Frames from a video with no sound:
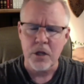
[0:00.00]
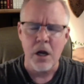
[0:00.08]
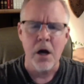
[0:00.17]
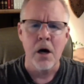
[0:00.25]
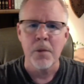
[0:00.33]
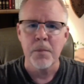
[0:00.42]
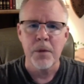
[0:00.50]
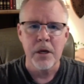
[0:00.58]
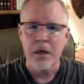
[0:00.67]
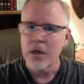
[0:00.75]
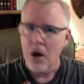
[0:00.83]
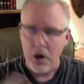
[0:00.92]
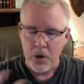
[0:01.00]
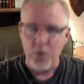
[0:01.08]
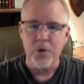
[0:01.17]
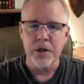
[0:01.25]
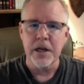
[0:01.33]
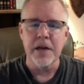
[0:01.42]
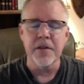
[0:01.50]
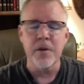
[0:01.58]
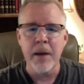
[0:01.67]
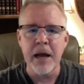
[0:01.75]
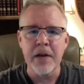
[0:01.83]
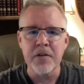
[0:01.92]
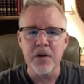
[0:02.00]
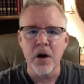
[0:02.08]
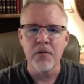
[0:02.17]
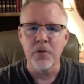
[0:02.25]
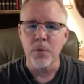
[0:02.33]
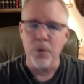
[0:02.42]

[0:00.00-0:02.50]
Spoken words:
are going to take their mask off.